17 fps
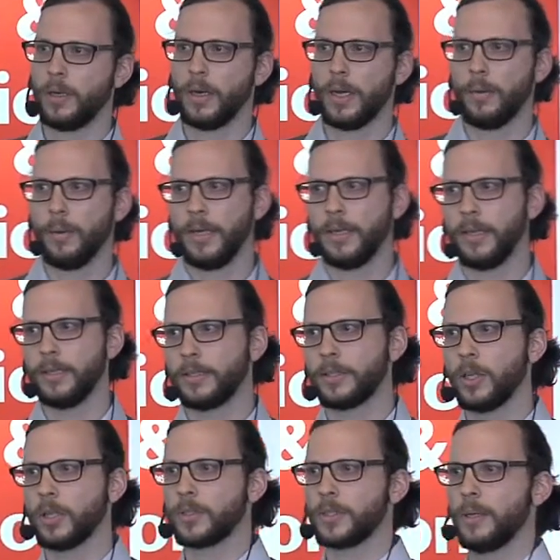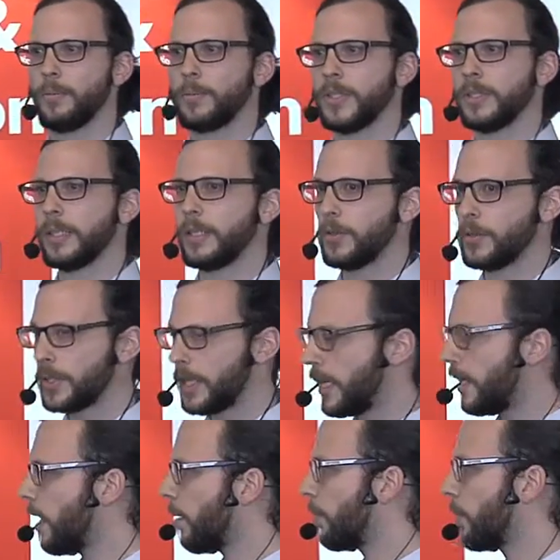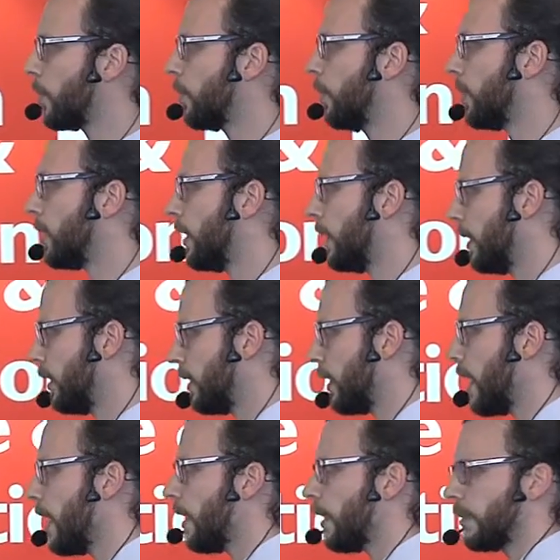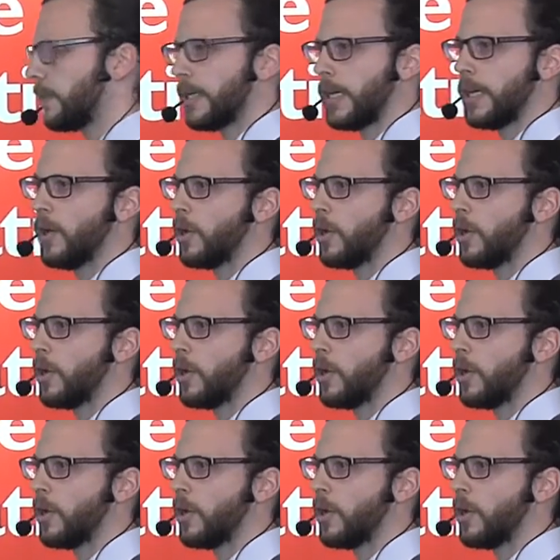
I mean, it's not something that you scale up to a city scale and say,